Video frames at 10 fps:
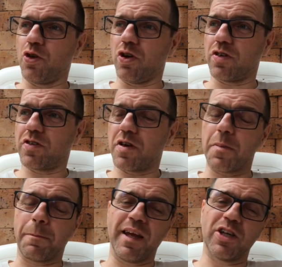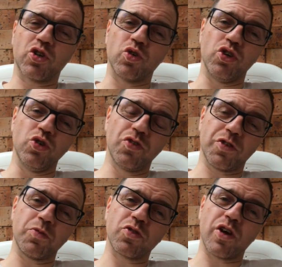not, make sure you
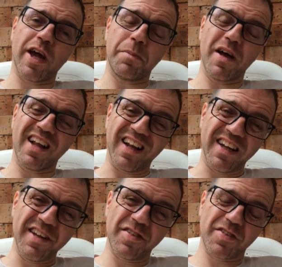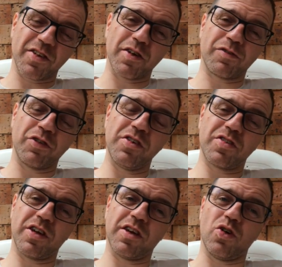subscribe at least to the free
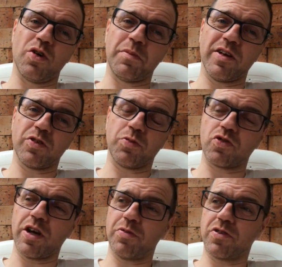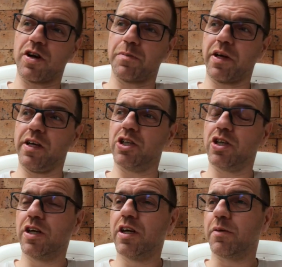tier on my Subscribe Star page,